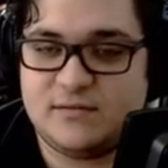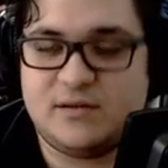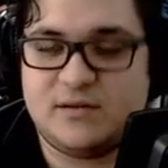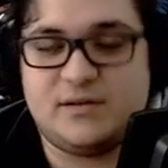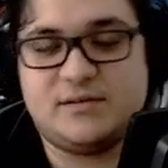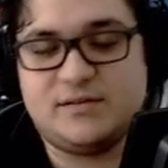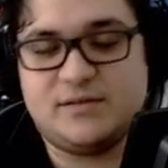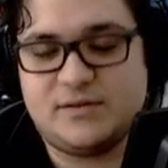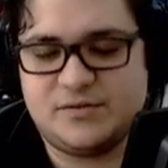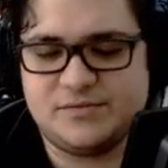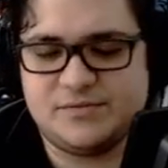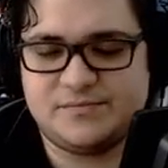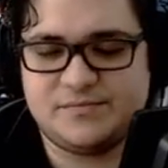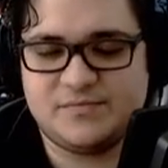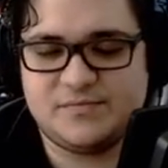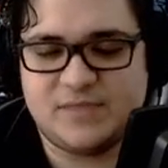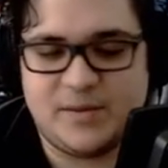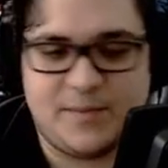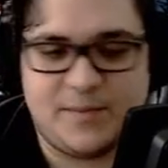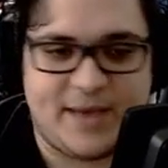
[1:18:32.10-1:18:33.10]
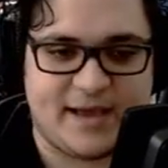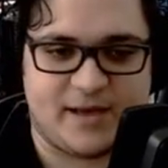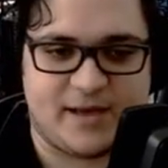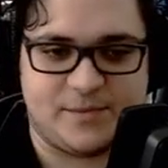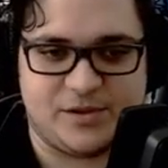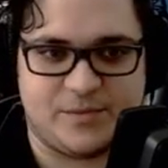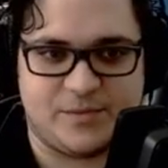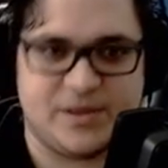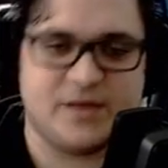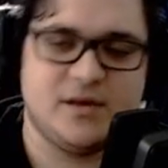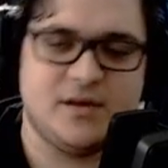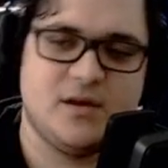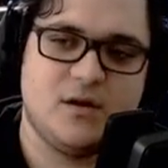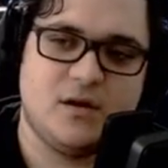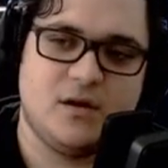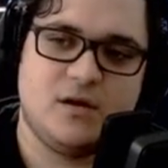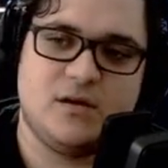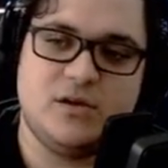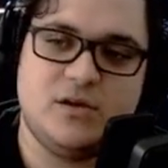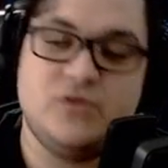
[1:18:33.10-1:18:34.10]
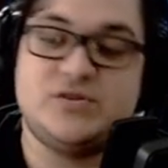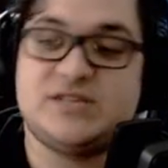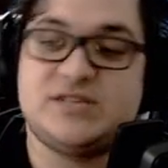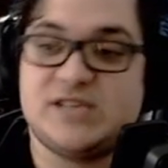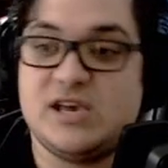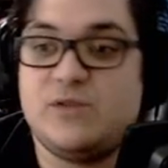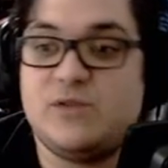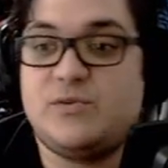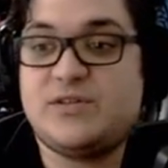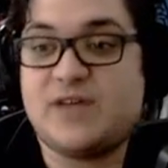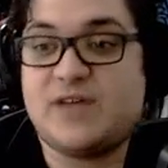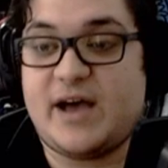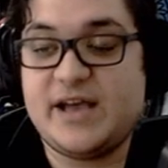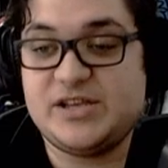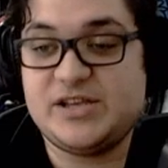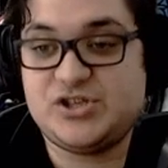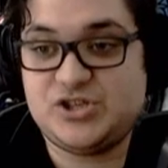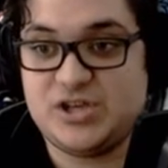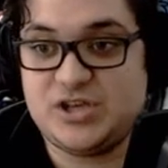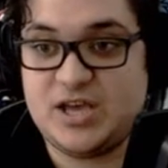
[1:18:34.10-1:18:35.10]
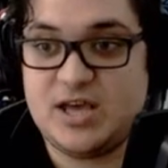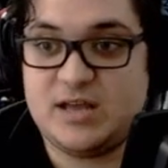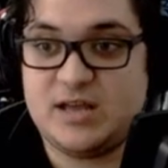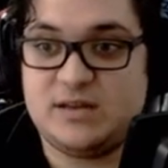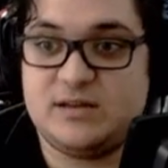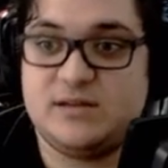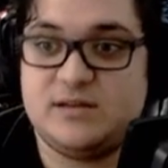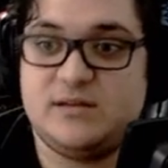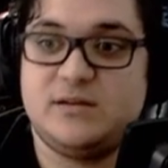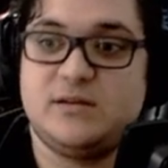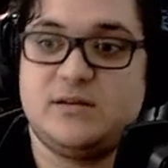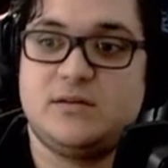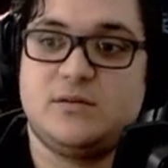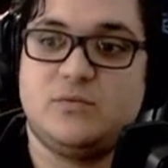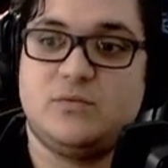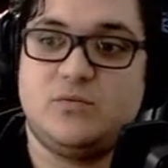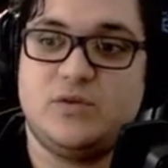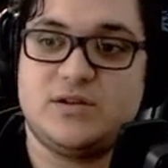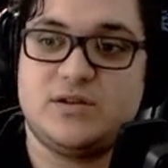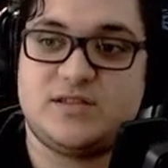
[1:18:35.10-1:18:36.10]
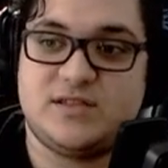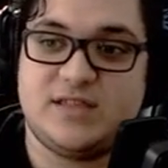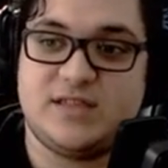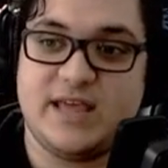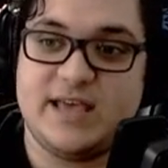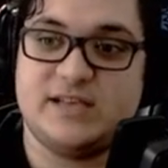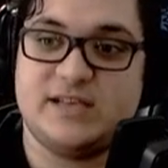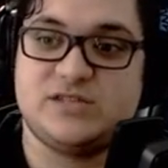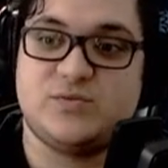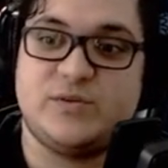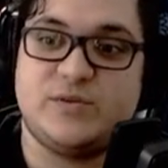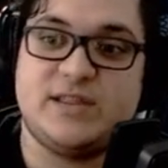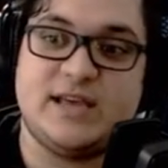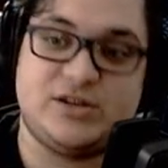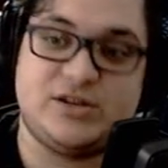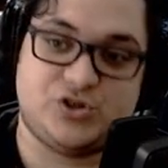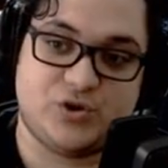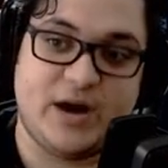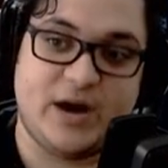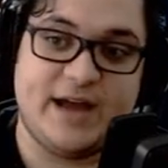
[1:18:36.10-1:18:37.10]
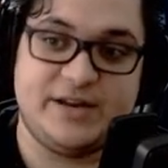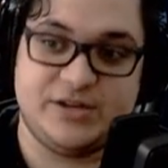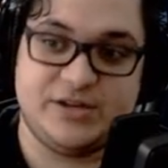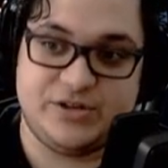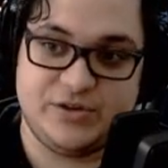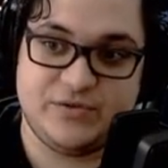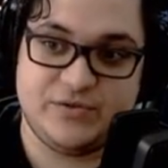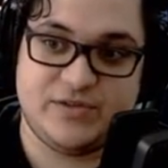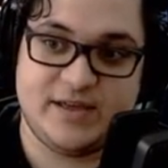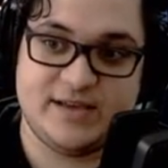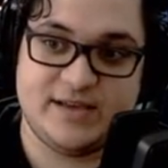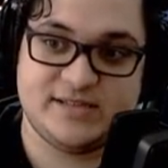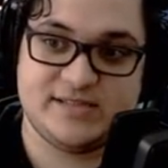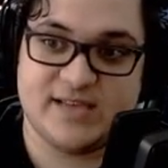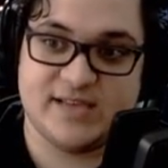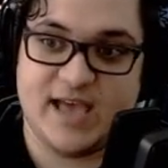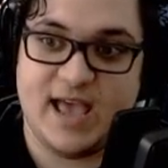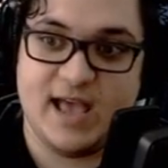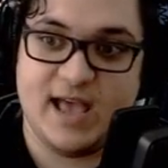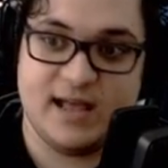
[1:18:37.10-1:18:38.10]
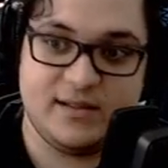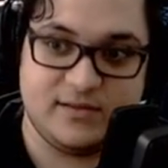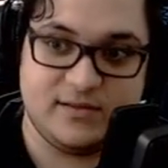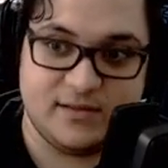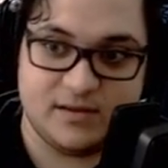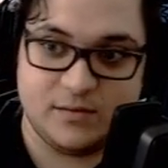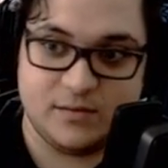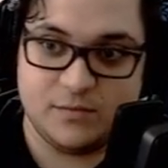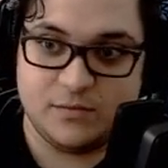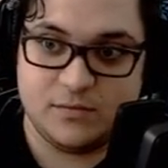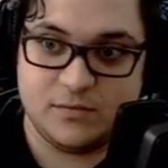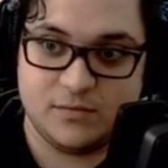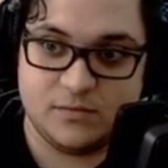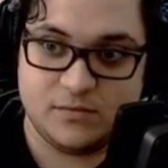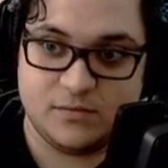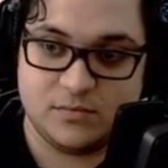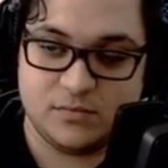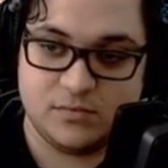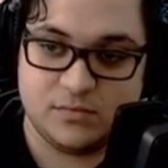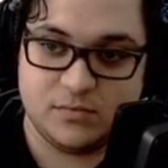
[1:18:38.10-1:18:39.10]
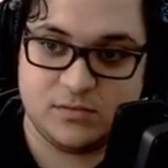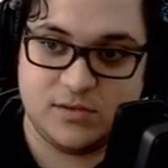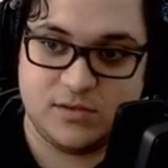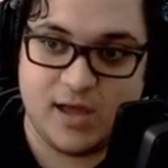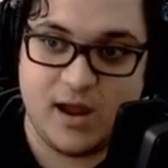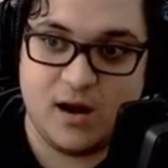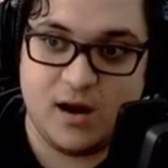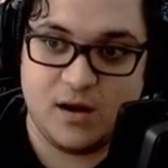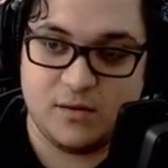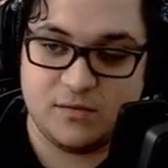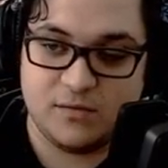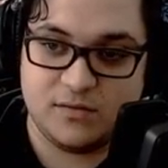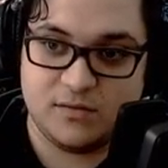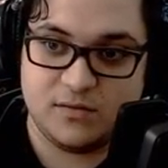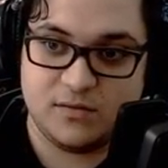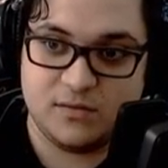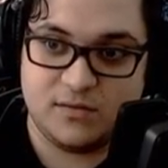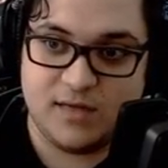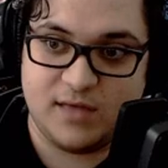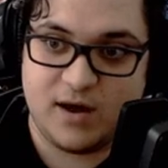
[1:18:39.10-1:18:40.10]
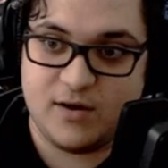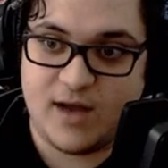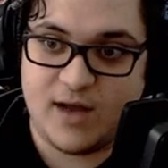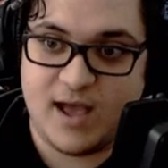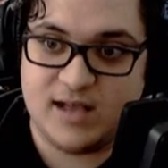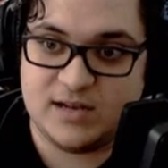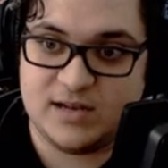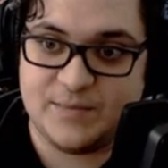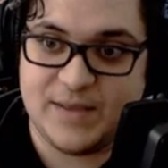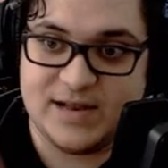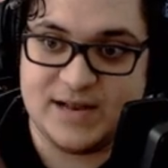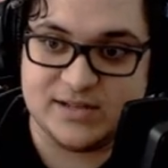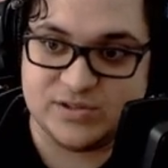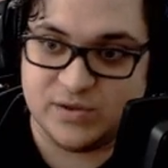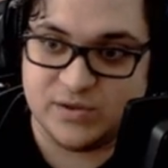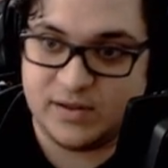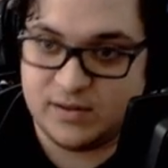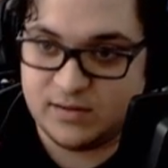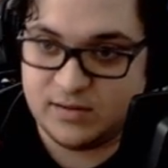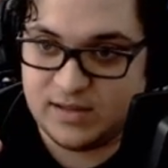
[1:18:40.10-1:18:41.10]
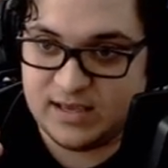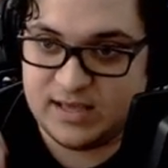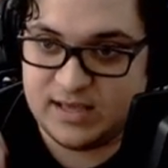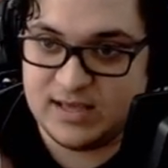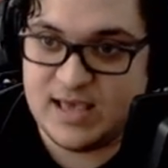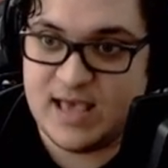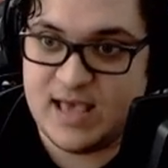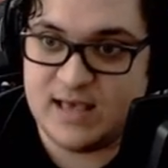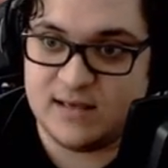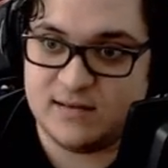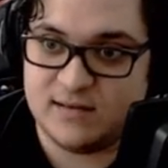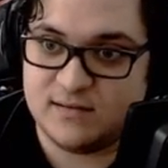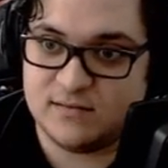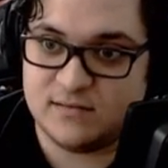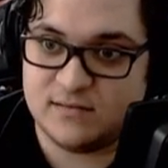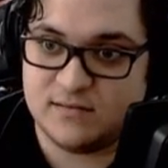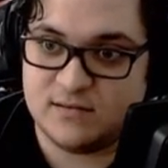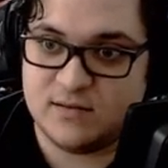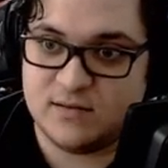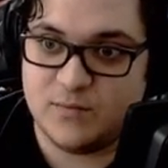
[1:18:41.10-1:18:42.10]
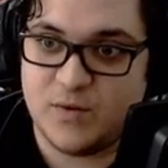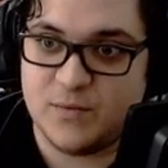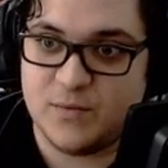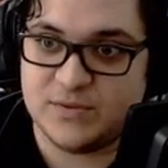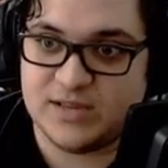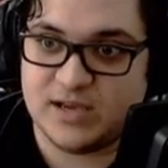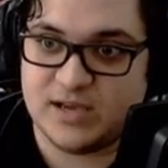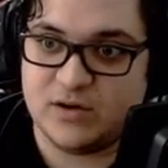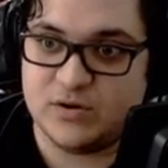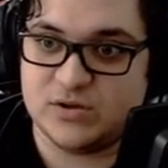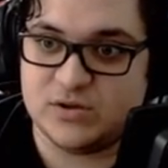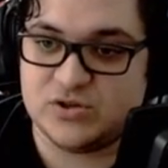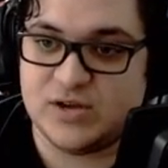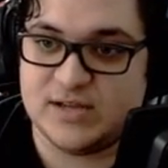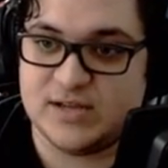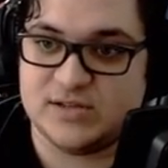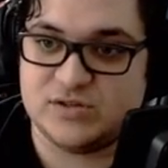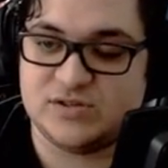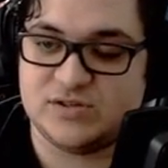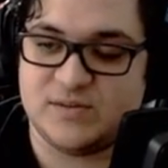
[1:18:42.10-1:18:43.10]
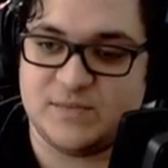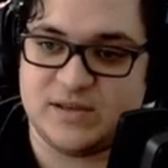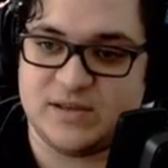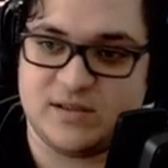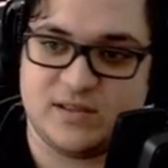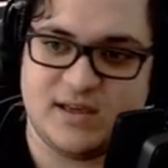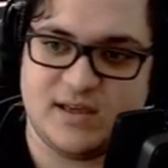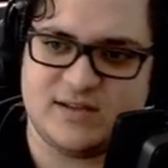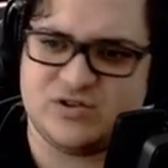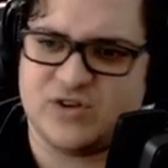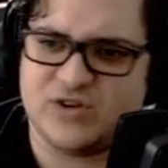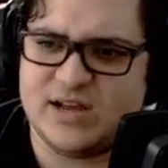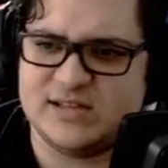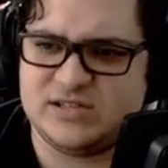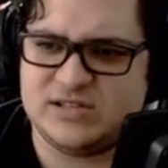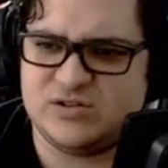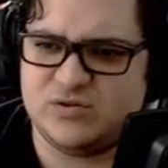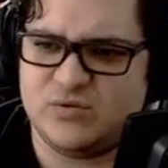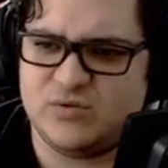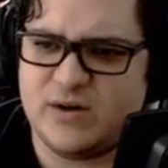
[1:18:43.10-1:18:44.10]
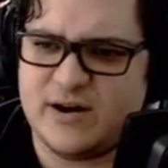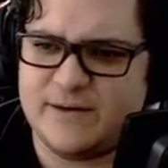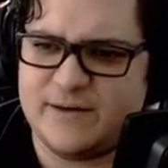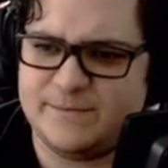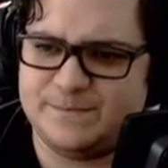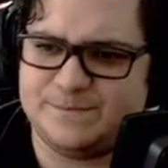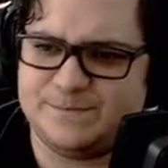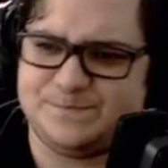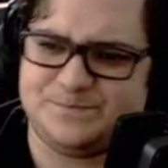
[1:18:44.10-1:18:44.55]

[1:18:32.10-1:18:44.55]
uh, let me back up a little bit. You see it with I G N with things when they try to do things and they're they're not independent, so they, they get hit the moment they go to mm-hmm. try to do something. They tried to um